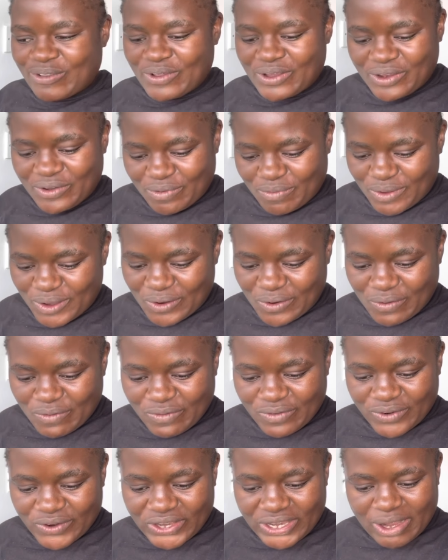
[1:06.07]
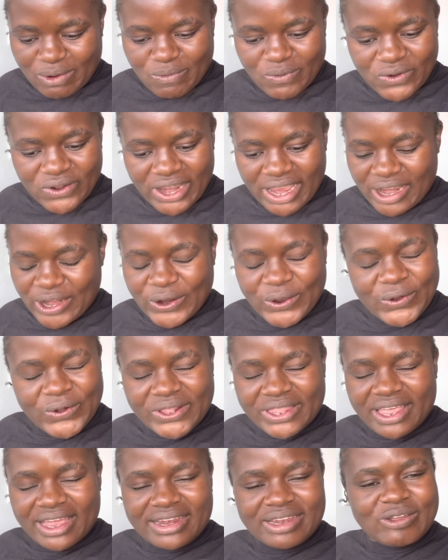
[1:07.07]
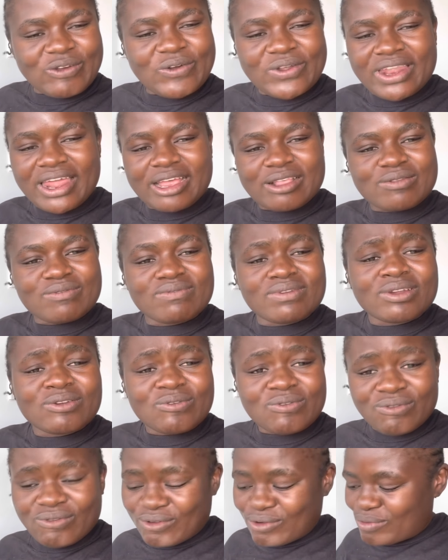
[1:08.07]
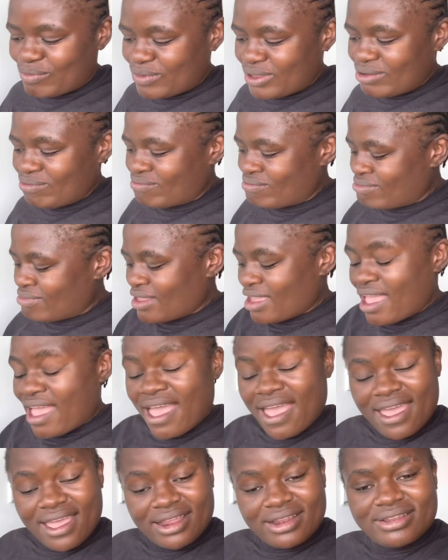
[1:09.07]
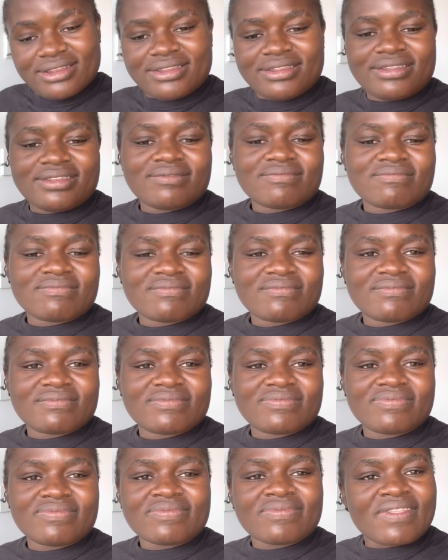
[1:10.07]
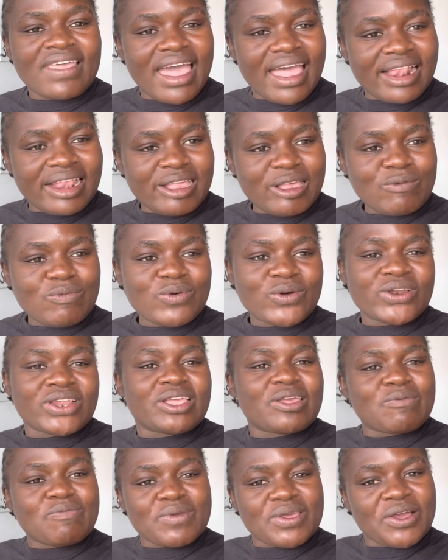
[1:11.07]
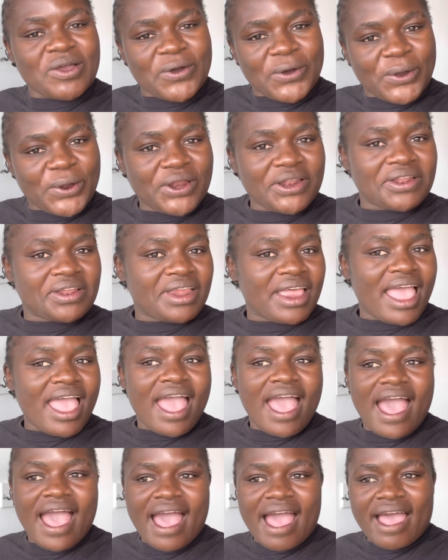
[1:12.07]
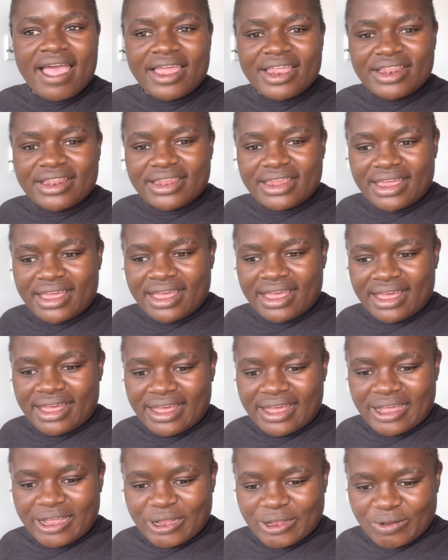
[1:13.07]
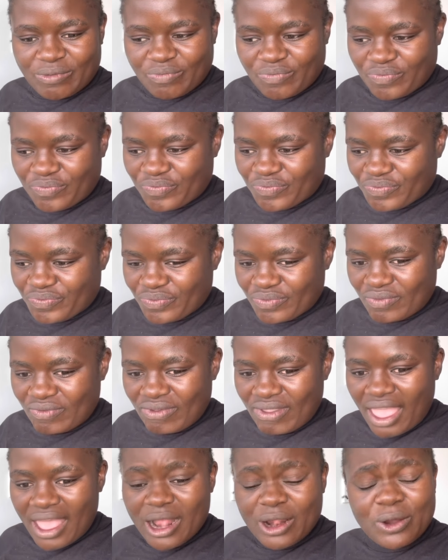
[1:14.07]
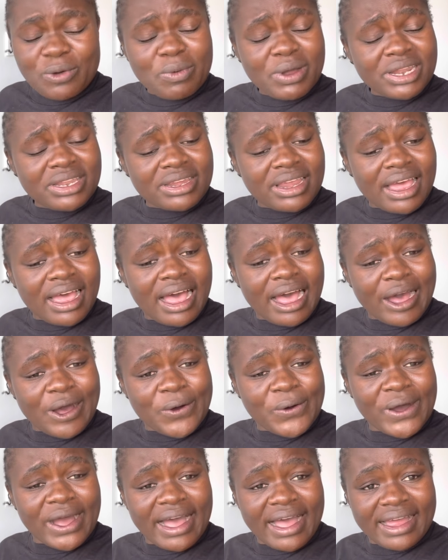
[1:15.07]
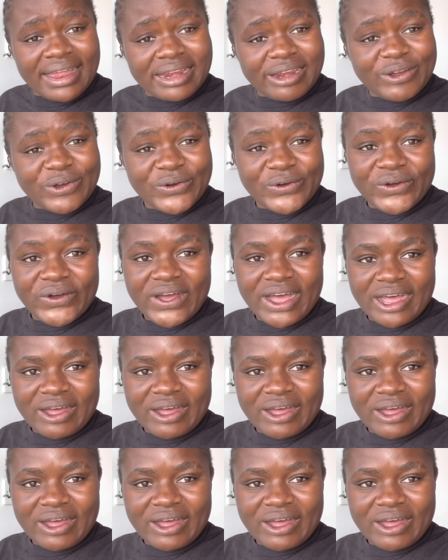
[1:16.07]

want to be comfortable and all that. God has been good to me, and I'll keep on keeping on. And no matter how hard or